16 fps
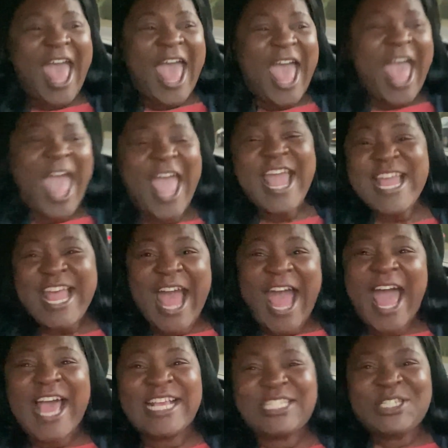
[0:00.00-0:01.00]
And
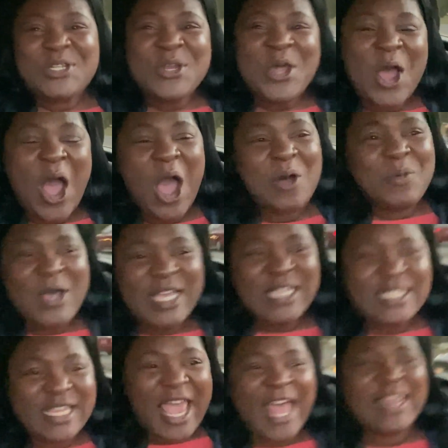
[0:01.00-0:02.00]
guys, you know I always
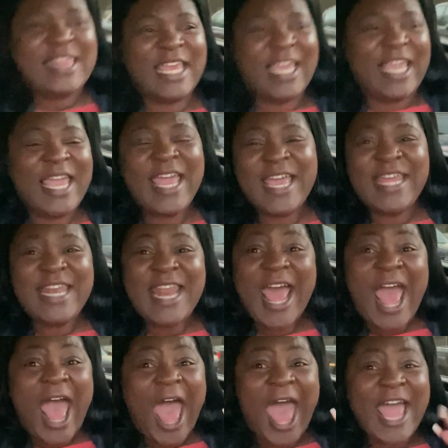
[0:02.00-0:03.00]
say at the
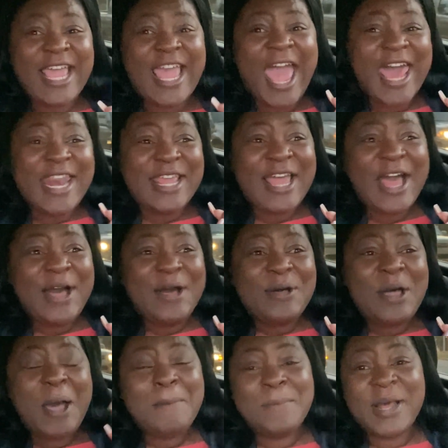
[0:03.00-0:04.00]
end, I gotta
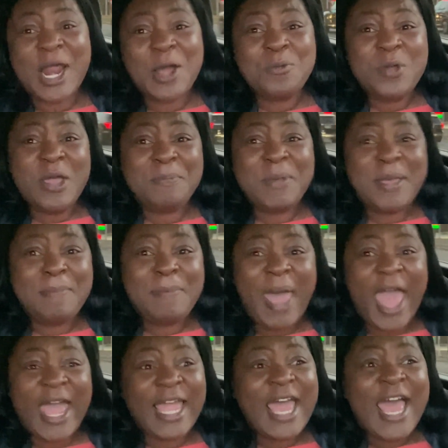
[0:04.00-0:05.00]
go, but I will be
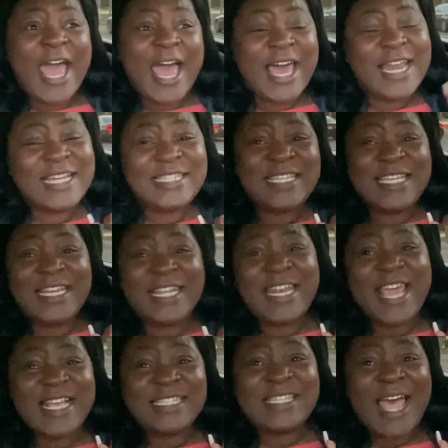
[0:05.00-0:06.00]
back. And until the
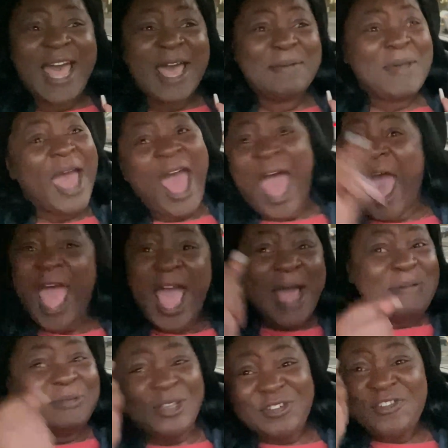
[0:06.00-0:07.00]
next time,
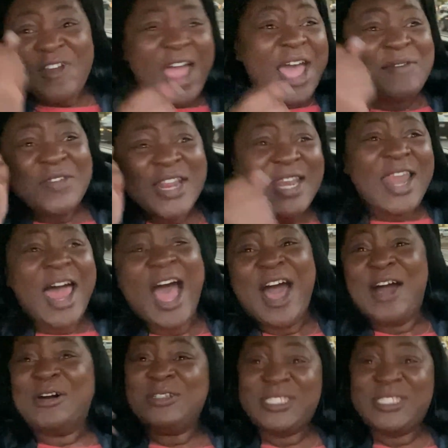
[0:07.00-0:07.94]
I'm driving along,